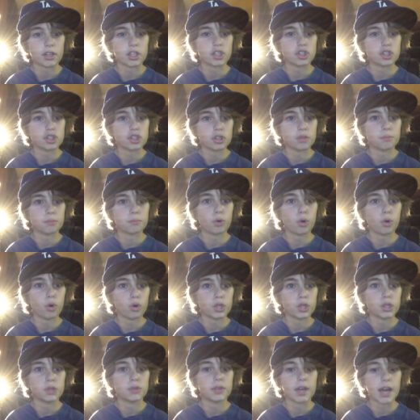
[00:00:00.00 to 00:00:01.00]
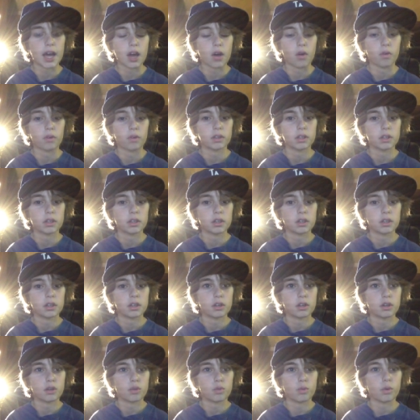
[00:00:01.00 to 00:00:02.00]
It shouldn't pull you down.
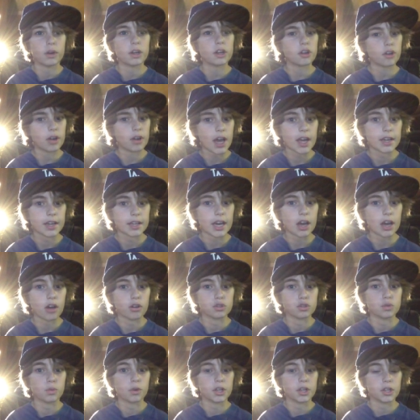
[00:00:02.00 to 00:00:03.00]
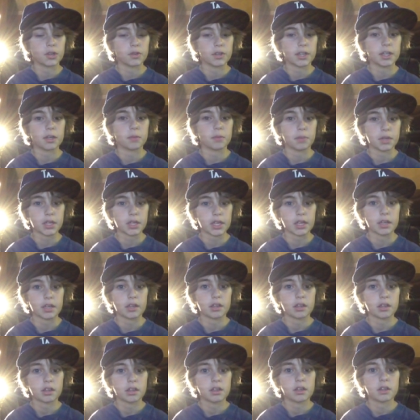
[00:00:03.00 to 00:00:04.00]
Where you're at now is where you need to be.
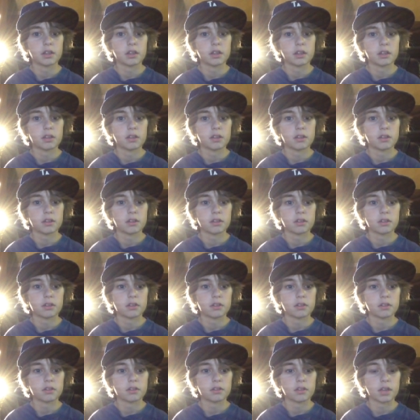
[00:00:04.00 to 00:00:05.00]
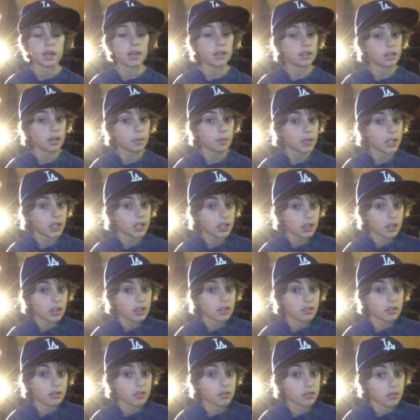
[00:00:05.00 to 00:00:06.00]
And, you
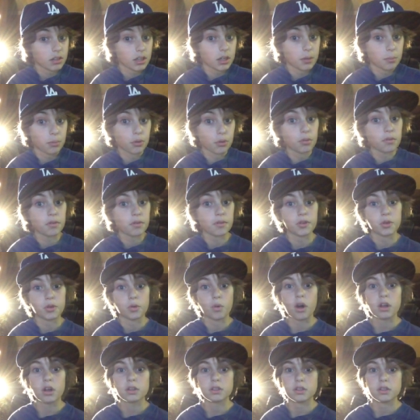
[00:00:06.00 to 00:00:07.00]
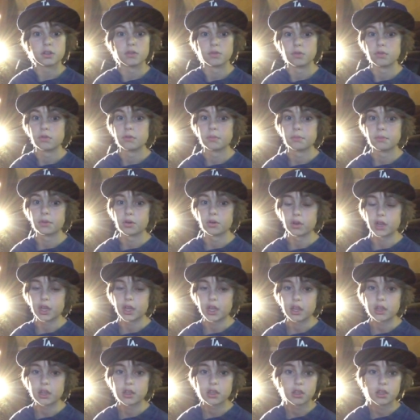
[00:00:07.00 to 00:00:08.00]
can improve if you want to, but
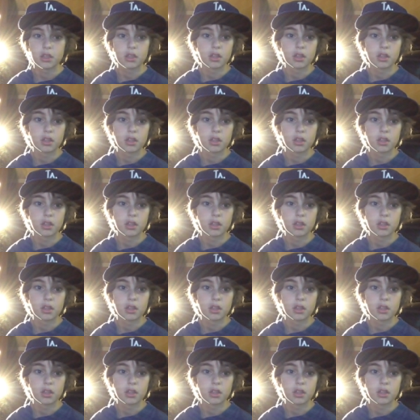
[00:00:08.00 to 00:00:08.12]
okay?